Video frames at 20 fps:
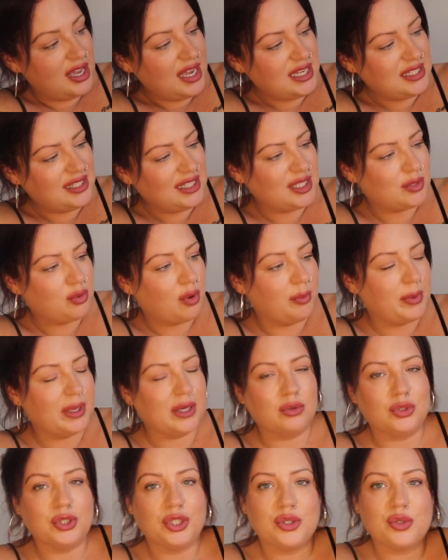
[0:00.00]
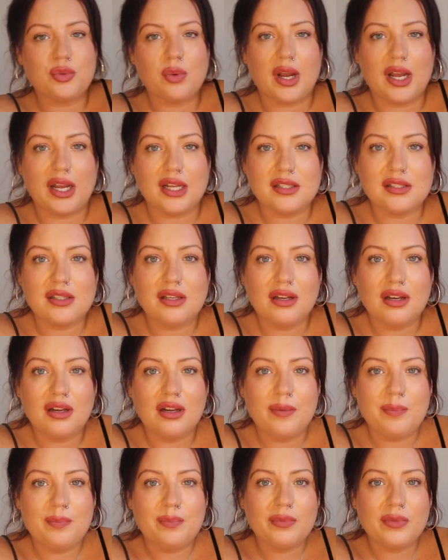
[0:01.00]
Is this what Beetlejuice wears?
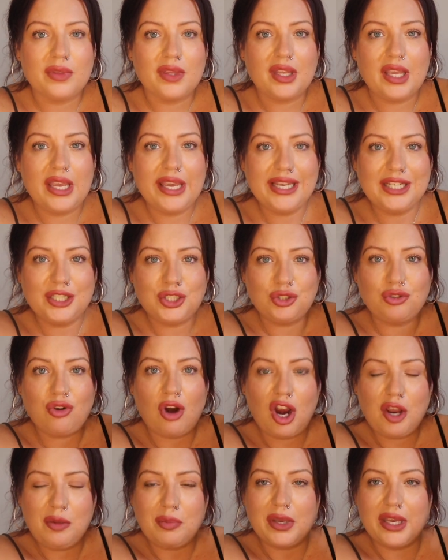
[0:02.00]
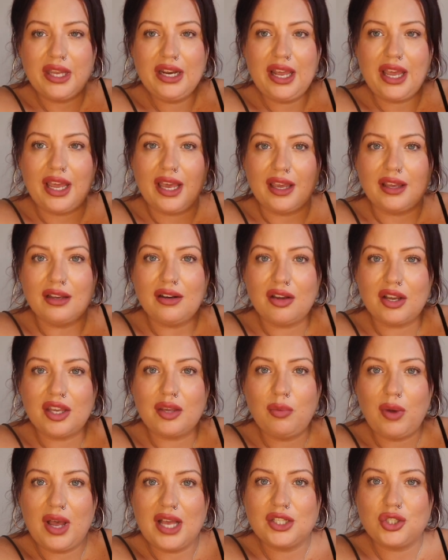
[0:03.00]
He is stripy, isn't it? Like, he
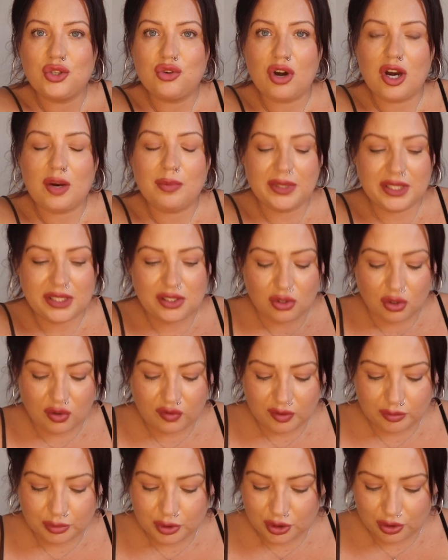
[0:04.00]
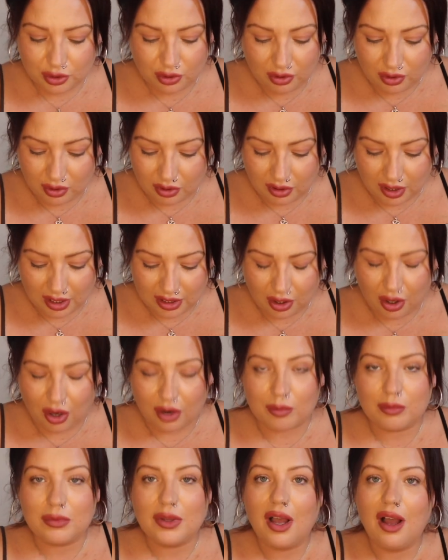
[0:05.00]
wears stripy stuff, I'm sure. I
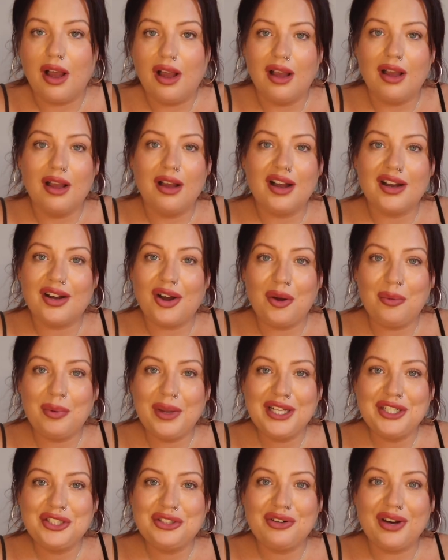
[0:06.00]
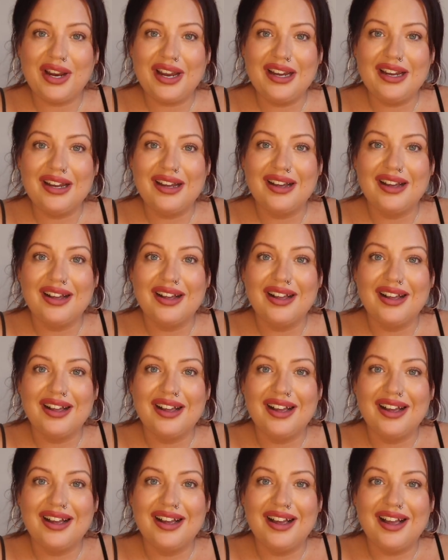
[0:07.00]
can't picture it.
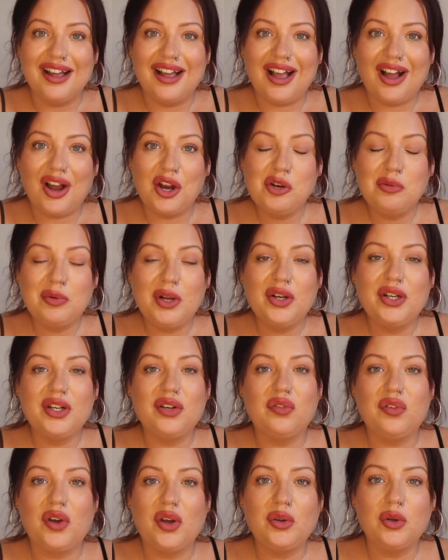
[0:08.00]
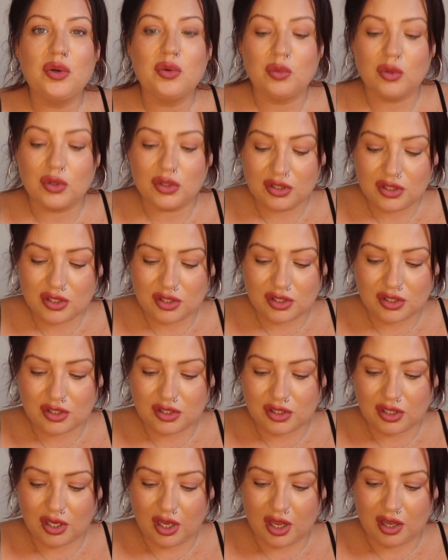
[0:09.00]
I uploaded a photo
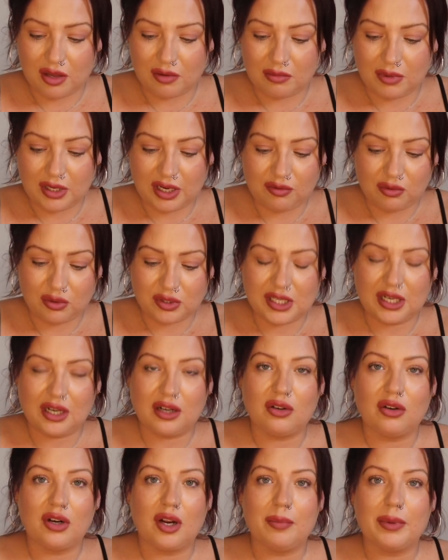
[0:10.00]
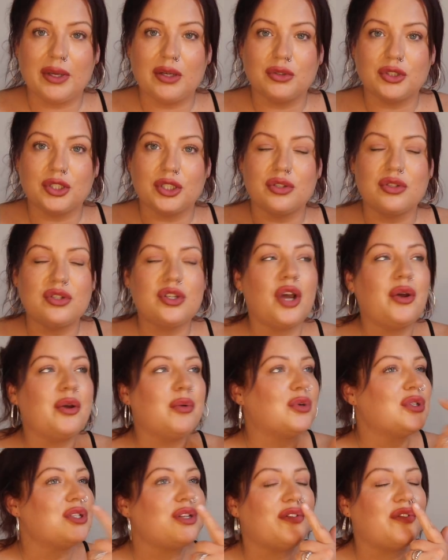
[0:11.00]
once and everyone said I looked like Beetlejuice. No, it
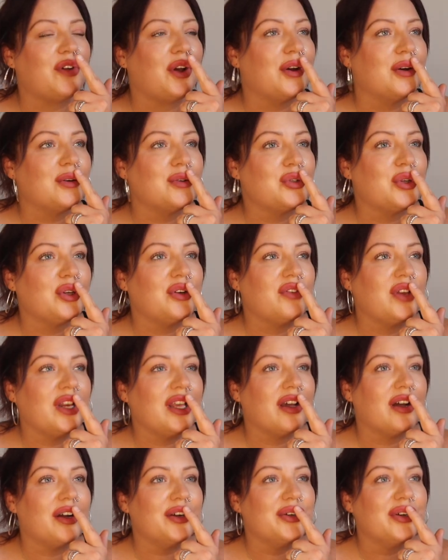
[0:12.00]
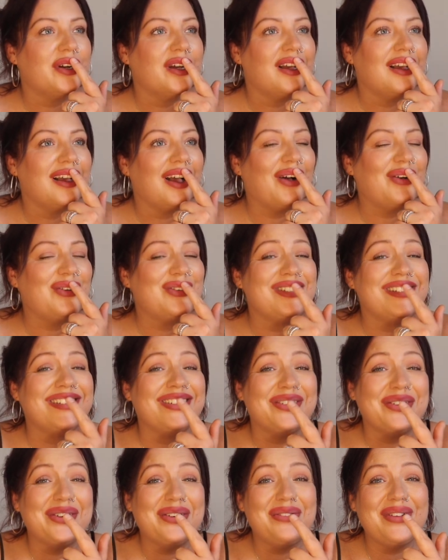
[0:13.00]
wasn't a photo, I was doing a video. I was
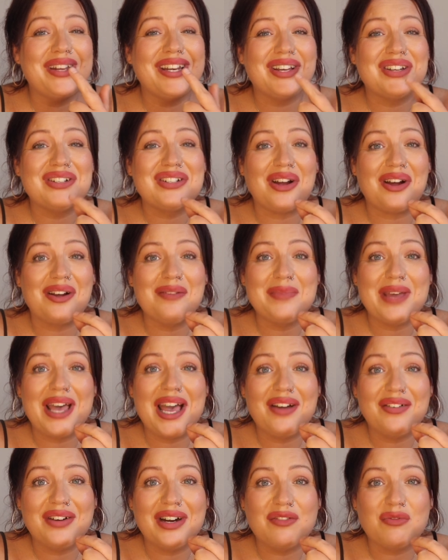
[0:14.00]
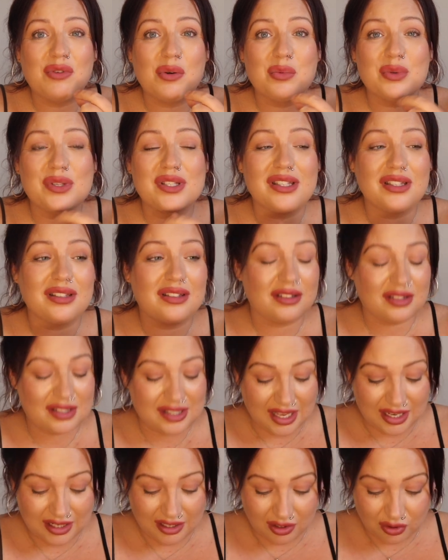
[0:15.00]
doing a video dyeing my hair and everyone was
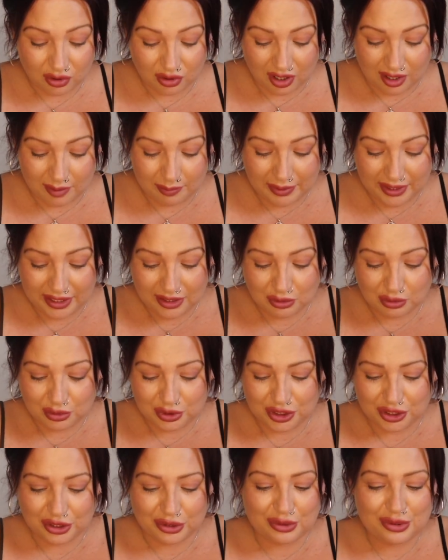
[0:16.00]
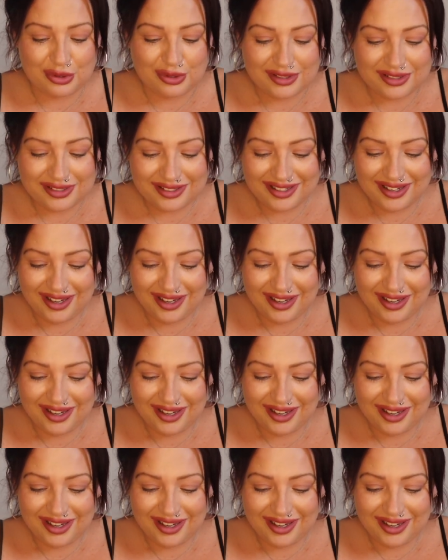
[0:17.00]
saying I looked like Beetlejuice.